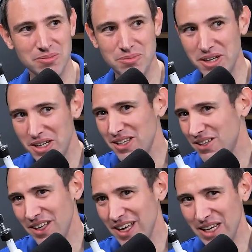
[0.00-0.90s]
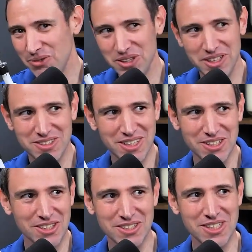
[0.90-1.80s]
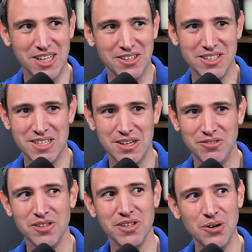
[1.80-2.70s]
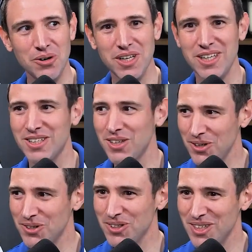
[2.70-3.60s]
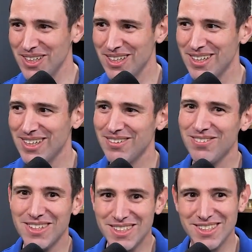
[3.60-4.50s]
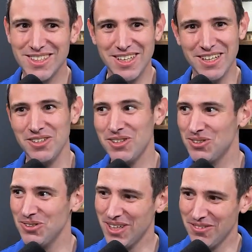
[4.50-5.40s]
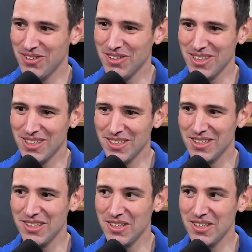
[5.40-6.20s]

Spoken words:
But anywhere on the internet, you can just take your HTML if you're coding in code, which you could do that if you're in.